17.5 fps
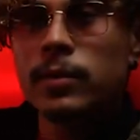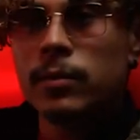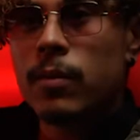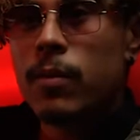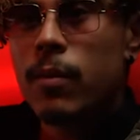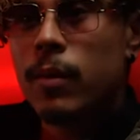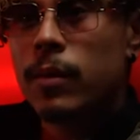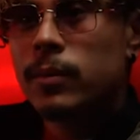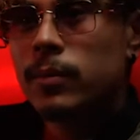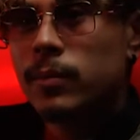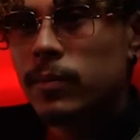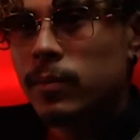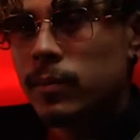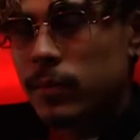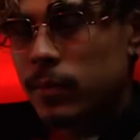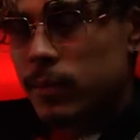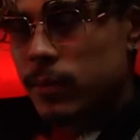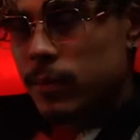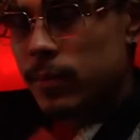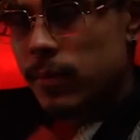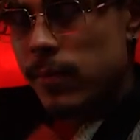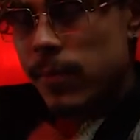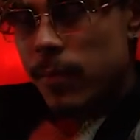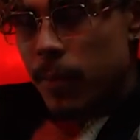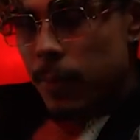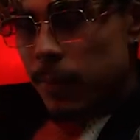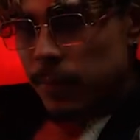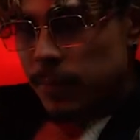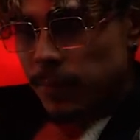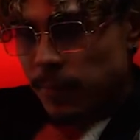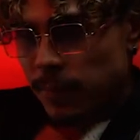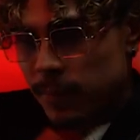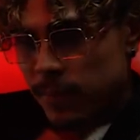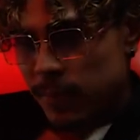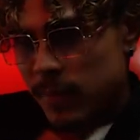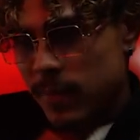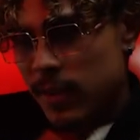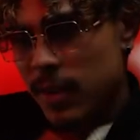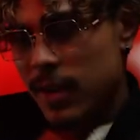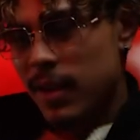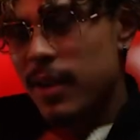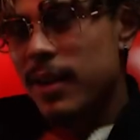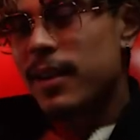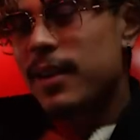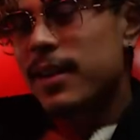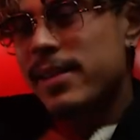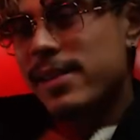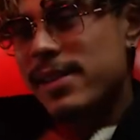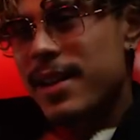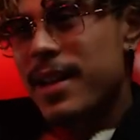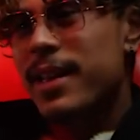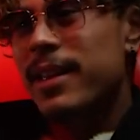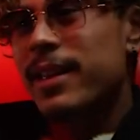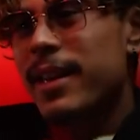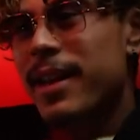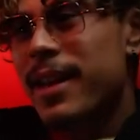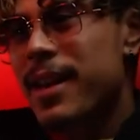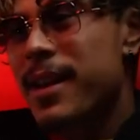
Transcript: is your favorite song? Like, I want to go through your